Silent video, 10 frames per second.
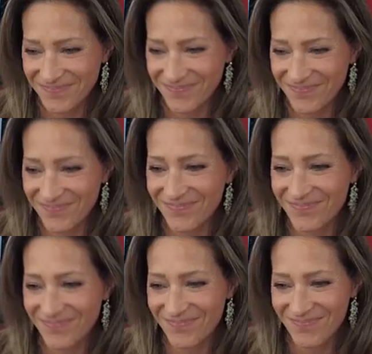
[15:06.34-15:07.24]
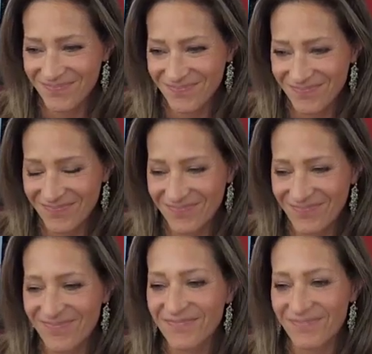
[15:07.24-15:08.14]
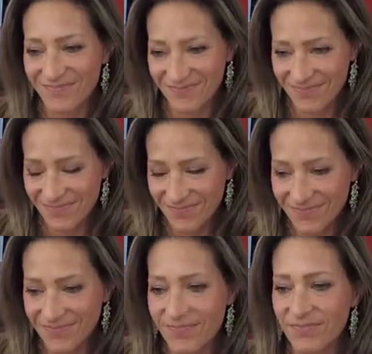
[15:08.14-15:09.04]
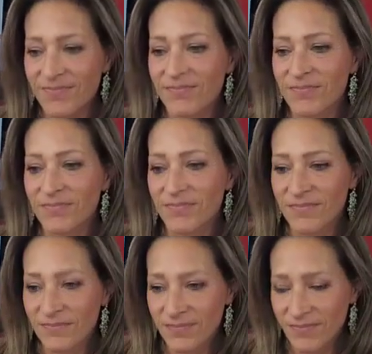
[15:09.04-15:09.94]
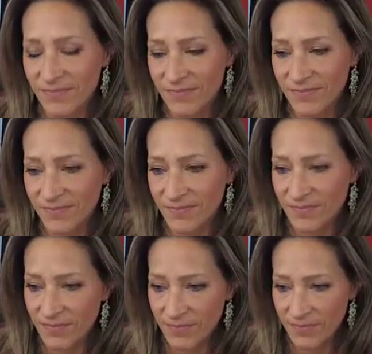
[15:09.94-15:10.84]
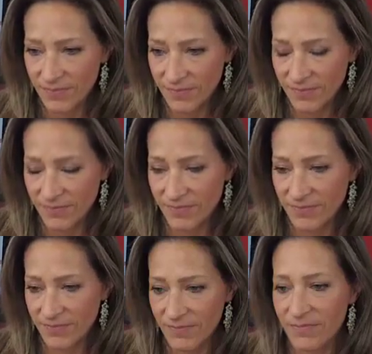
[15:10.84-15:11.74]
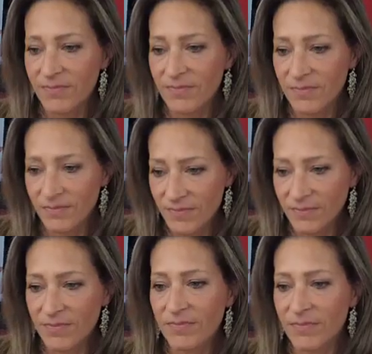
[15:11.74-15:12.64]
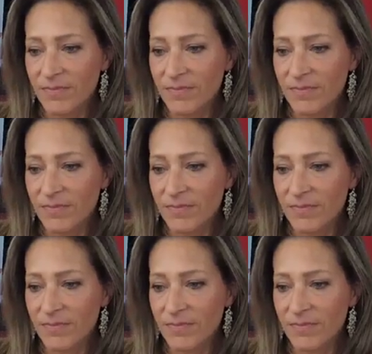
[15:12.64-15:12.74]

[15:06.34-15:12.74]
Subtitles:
No words are spoken by the person on screen.